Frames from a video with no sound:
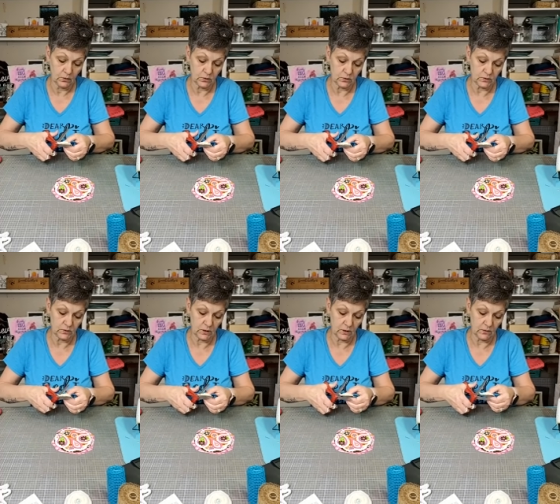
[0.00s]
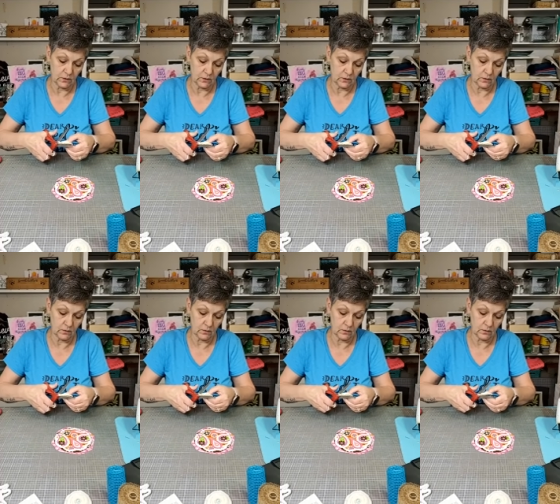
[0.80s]
just to give it
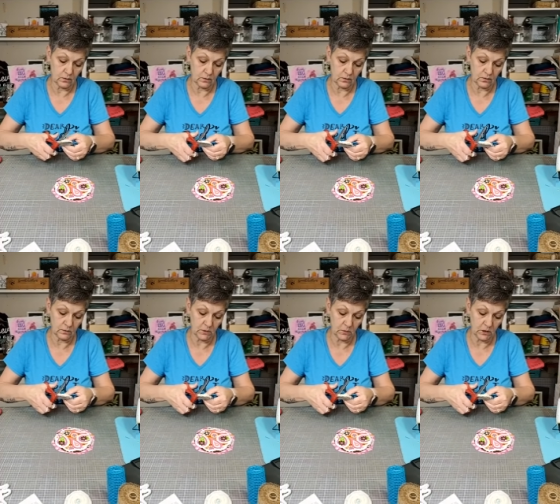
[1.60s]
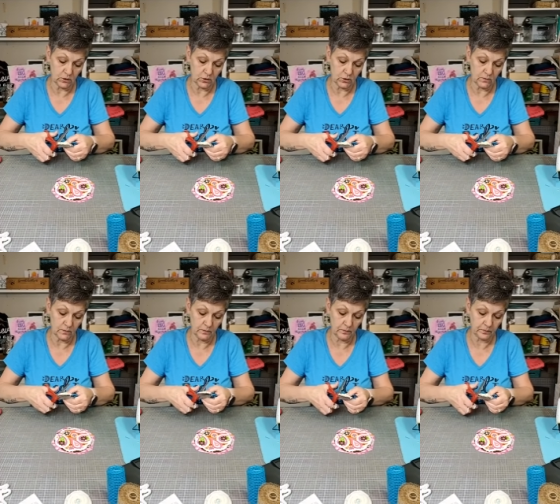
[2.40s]
some dimension.